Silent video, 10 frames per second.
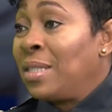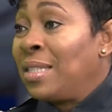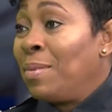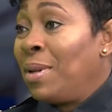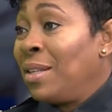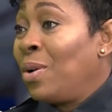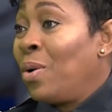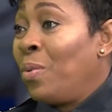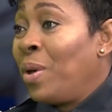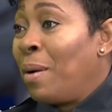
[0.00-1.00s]
similar to
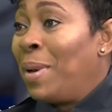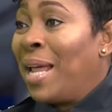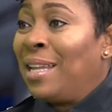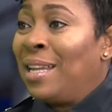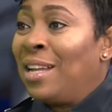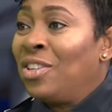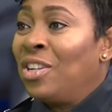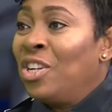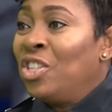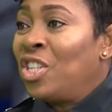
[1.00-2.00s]
how we are planning and
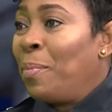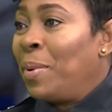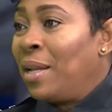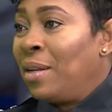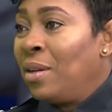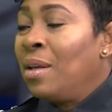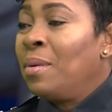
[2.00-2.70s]
shopping and